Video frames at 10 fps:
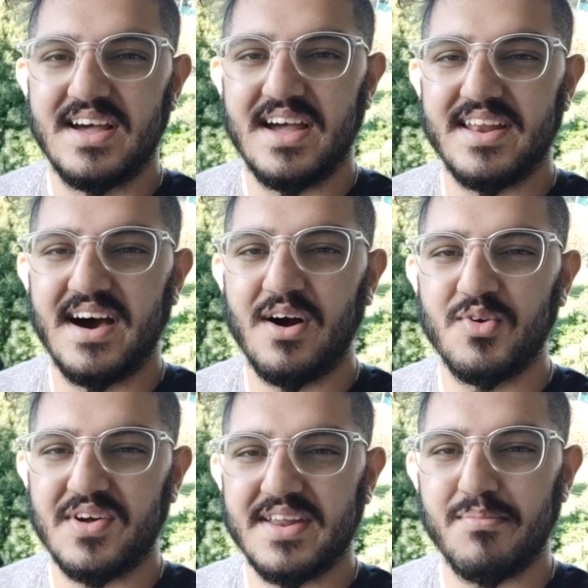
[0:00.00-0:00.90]
and how
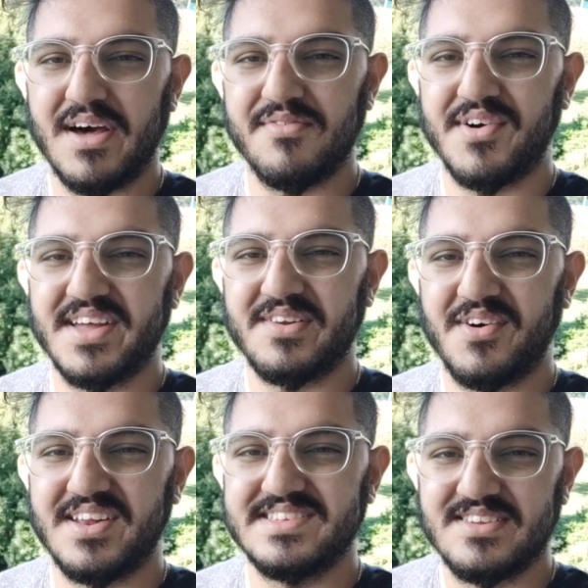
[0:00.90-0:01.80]
you can apply for that
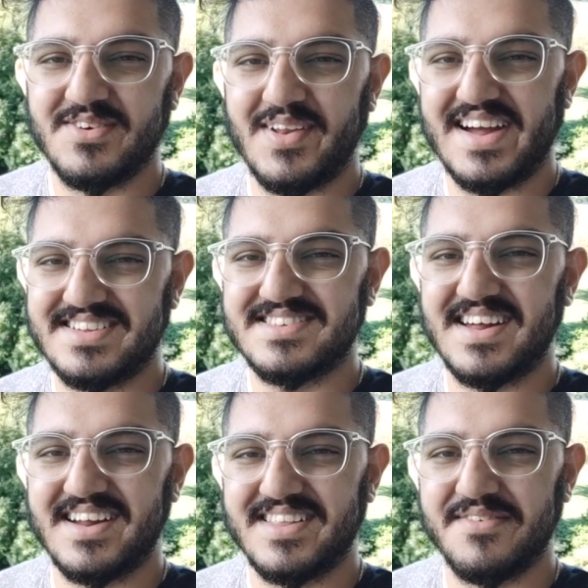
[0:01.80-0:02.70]
college. So let's
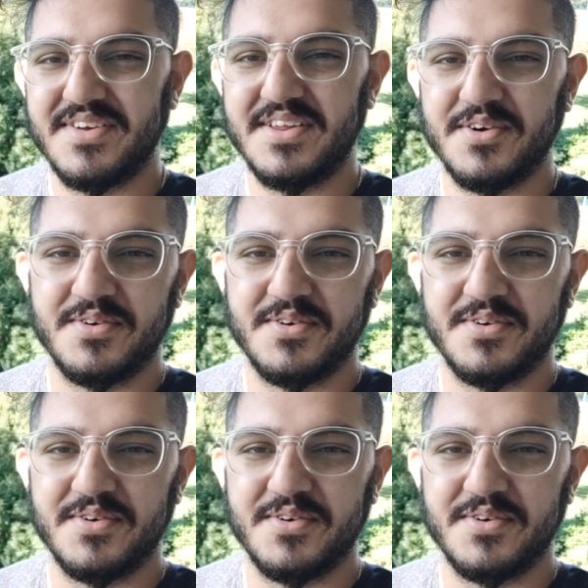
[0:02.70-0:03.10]
start the video.